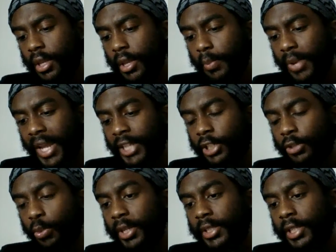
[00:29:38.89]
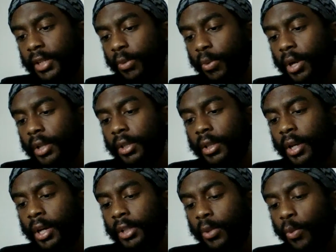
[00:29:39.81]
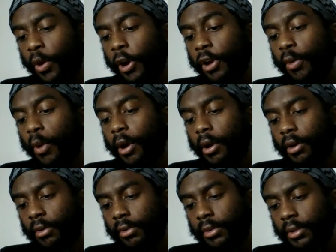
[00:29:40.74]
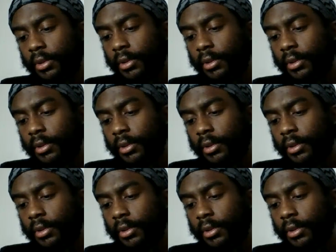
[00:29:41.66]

but I just went into the word world,